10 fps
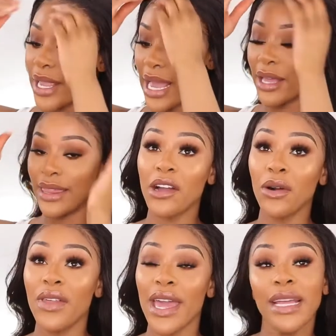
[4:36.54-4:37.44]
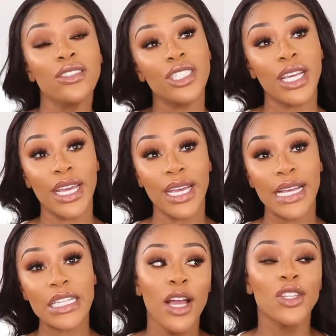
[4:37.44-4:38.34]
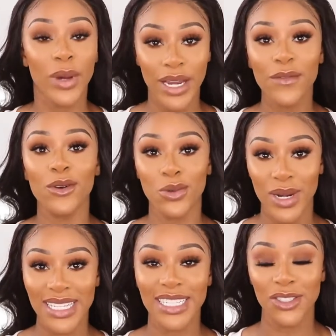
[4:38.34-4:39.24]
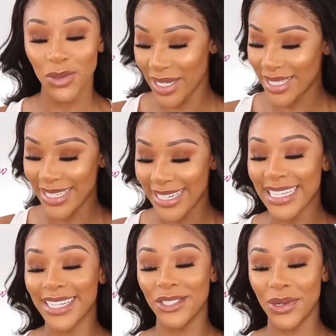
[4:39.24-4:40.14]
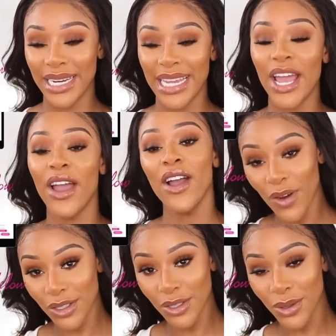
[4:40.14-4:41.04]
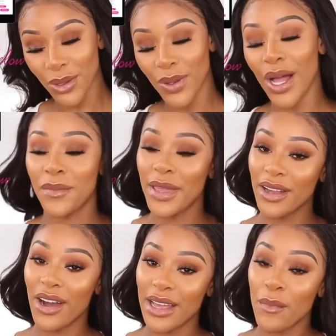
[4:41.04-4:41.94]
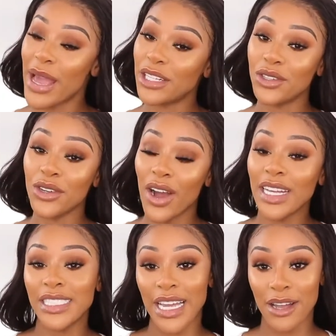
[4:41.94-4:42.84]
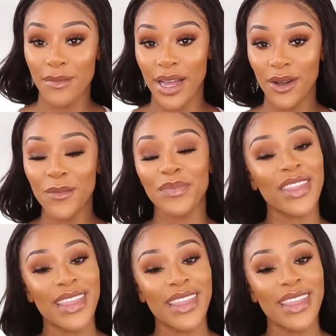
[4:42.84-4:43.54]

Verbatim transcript: But yeah, I got the inches 24, 26 and 26 and a 20 frontal. So make, guys, make sure you guys check them out.